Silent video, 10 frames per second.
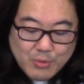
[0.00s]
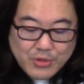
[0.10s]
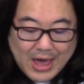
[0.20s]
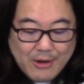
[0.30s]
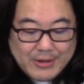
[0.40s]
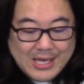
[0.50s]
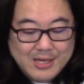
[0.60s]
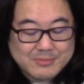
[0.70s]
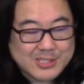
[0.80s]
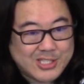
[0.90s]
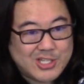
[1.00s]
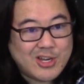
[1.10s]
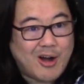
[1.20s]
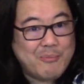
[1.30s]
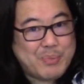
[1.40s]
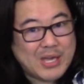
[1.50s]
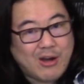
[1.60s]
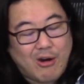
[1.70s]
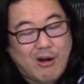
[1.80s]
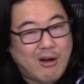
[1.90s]
without him
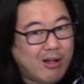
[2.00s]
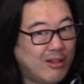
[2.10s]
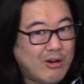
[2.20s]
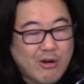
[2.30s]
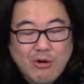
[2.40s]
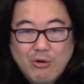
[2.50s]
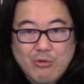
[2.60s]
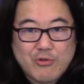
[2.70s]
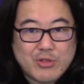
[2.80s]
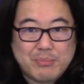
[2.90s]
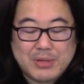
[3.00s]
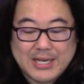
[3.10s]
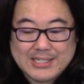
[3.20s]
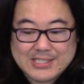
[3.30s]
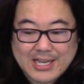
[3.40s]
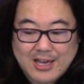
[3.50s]
jumping all over the place.